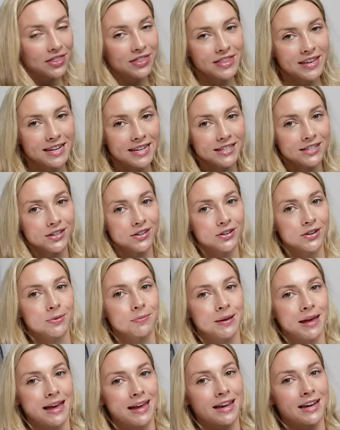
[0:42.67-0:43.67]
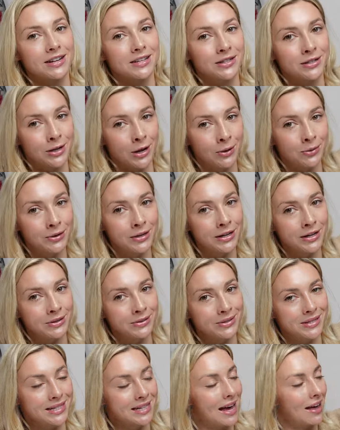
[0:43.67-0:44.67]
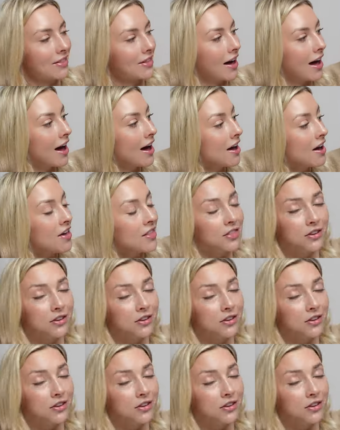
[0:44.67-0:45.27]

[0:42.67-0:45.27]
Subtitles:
These are gonna be so cute together.